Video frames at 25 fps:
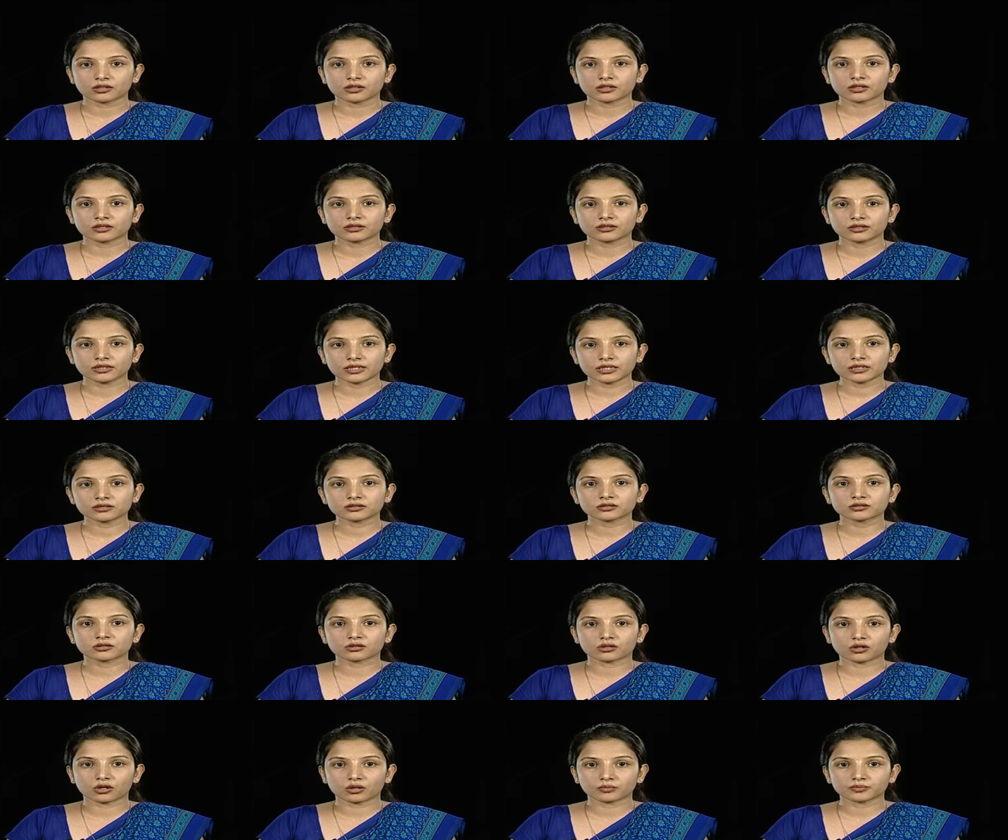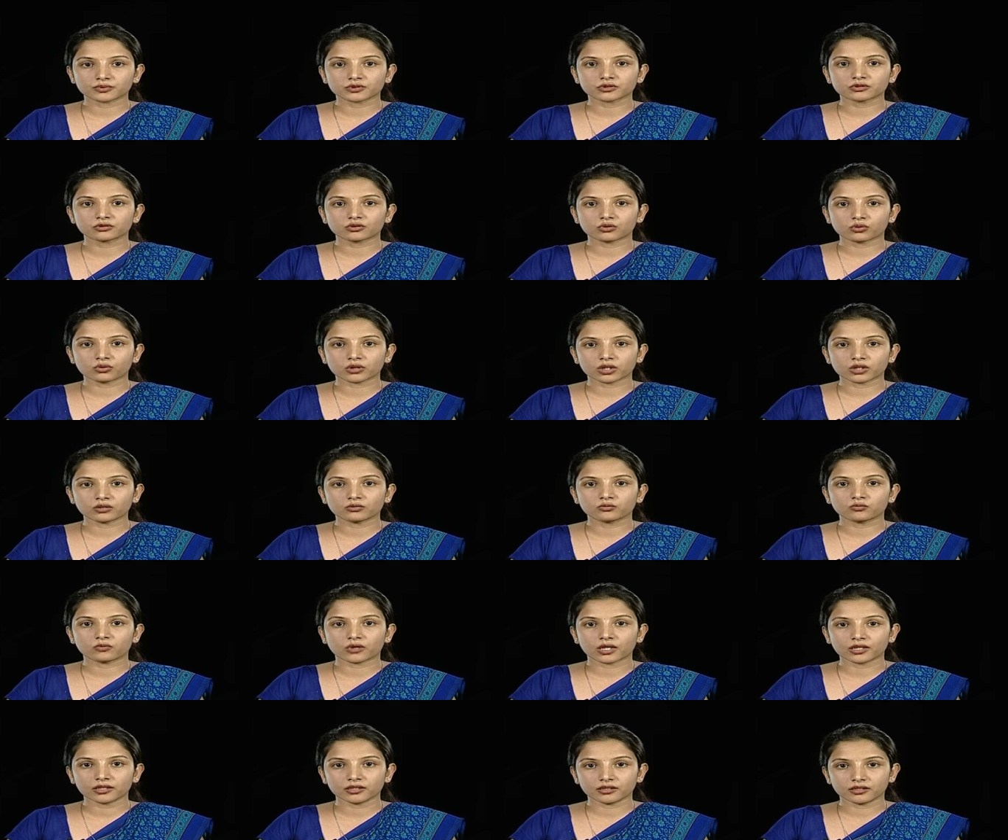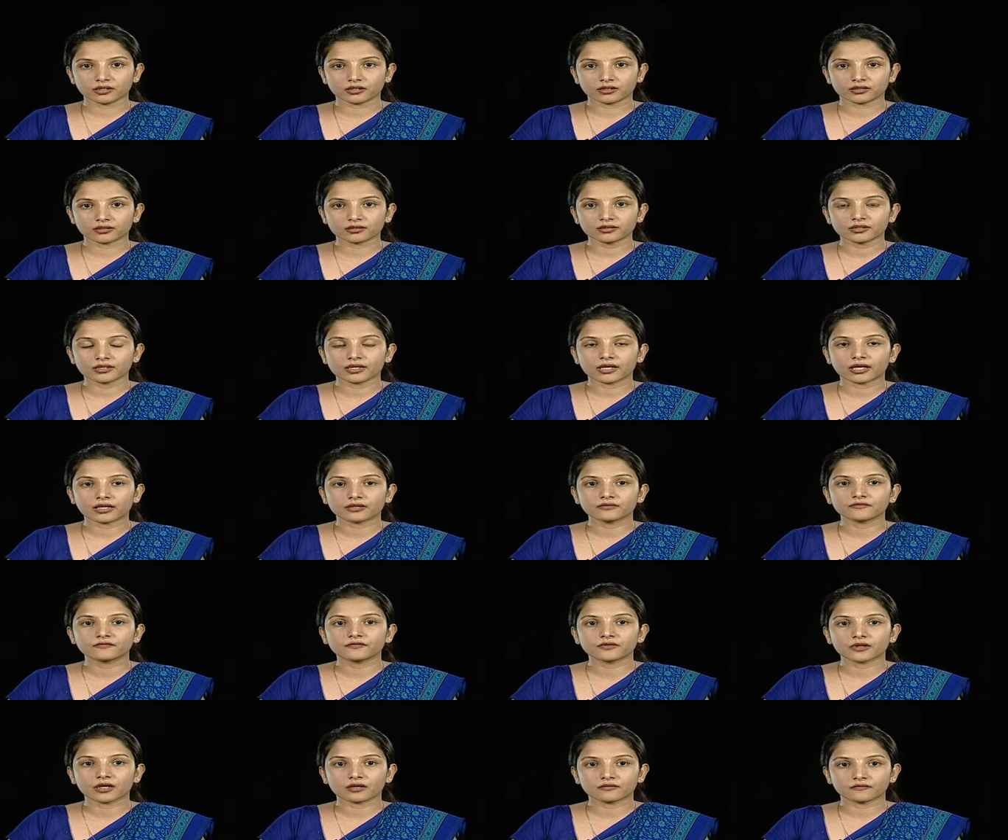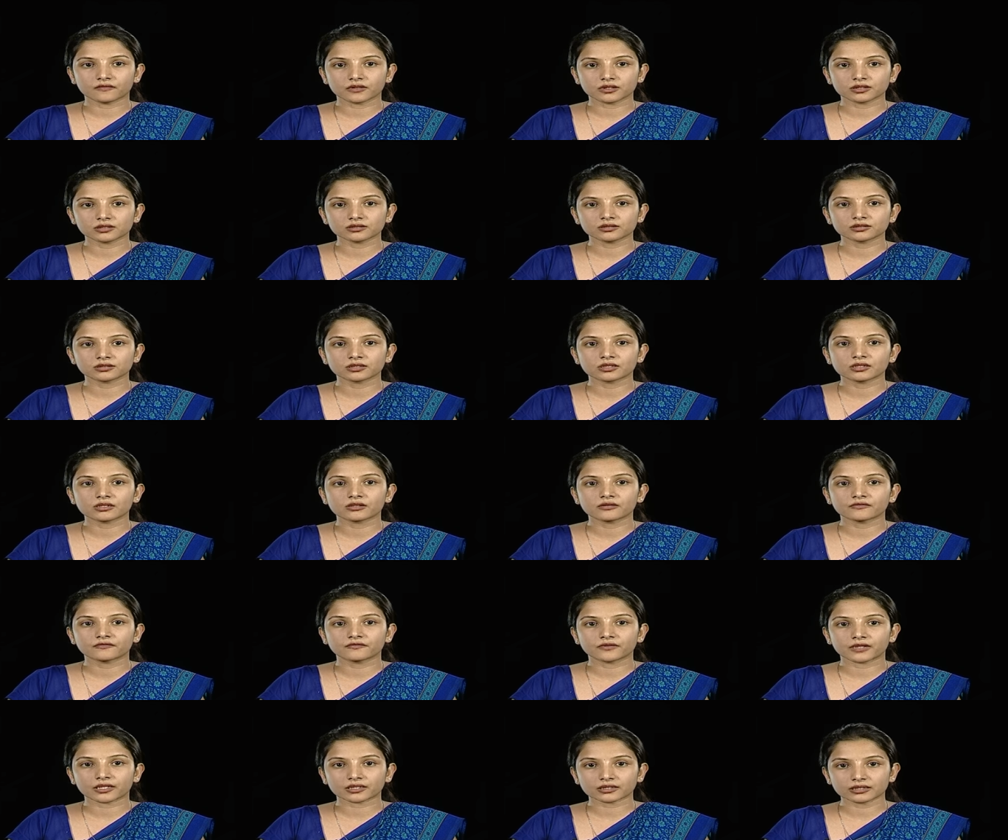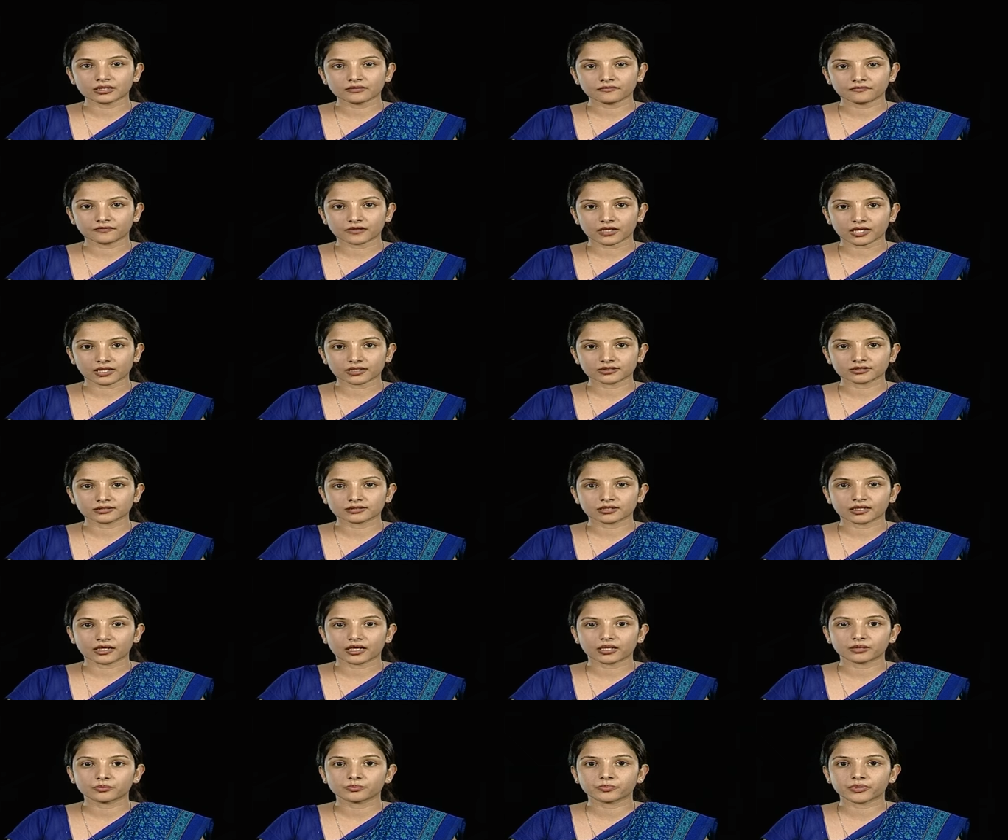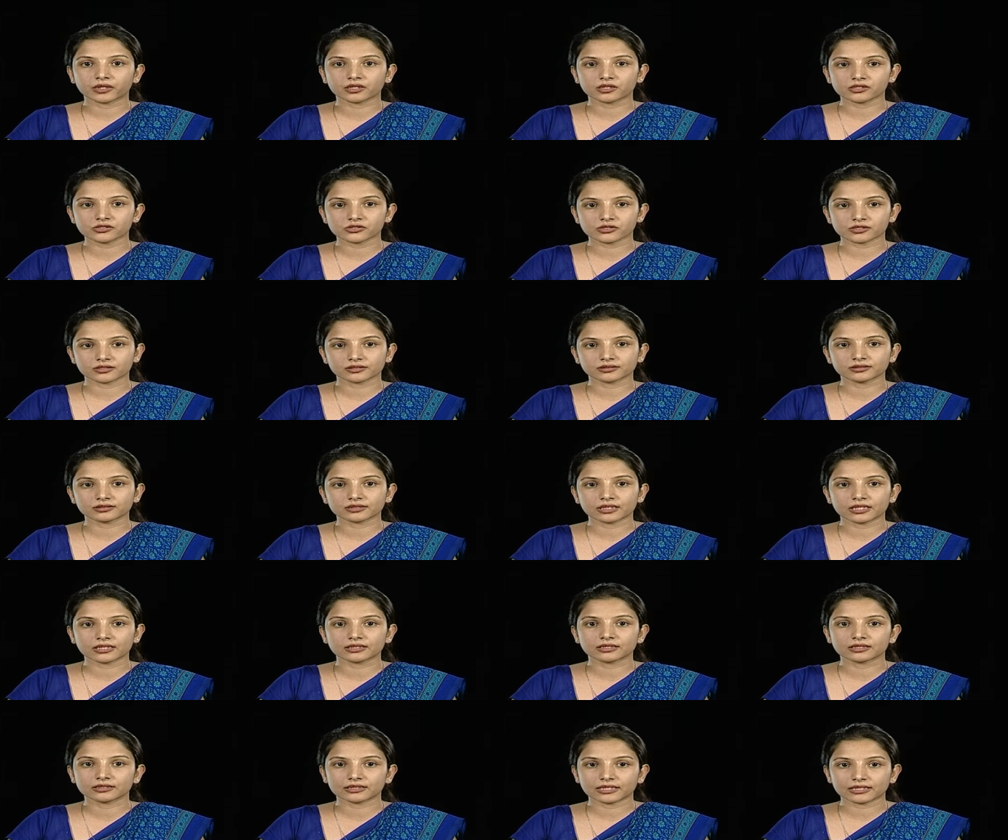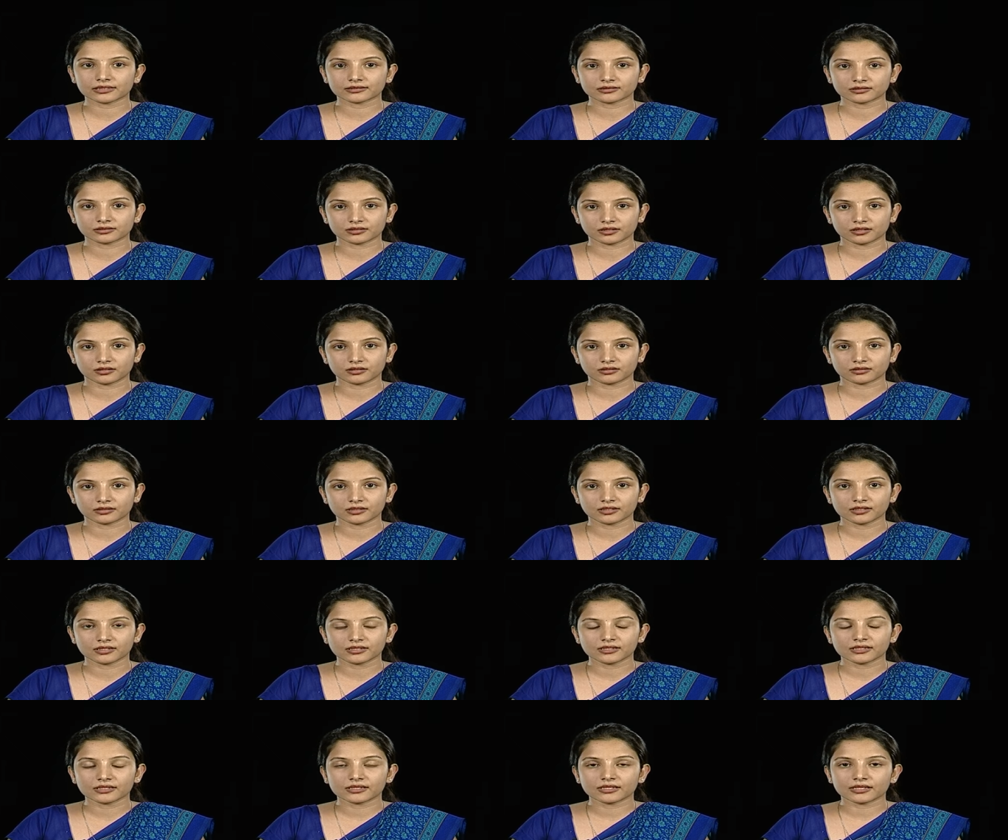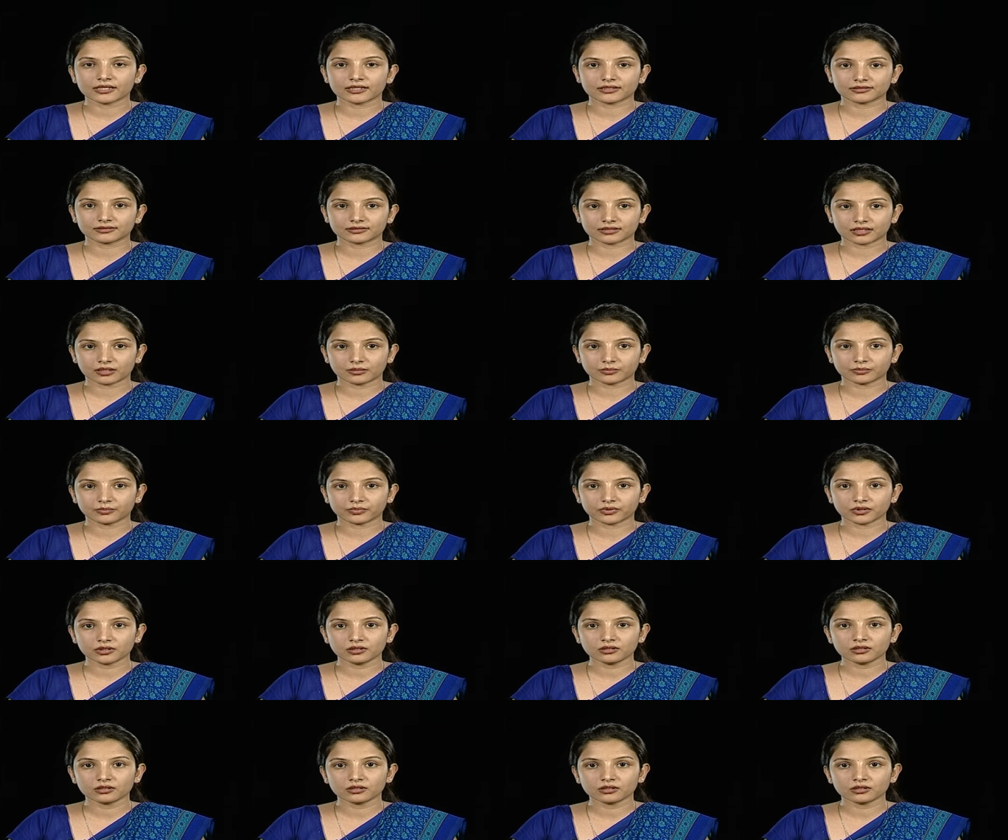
These crops grow in one year and flowers, fructifies and perishes in the next year, example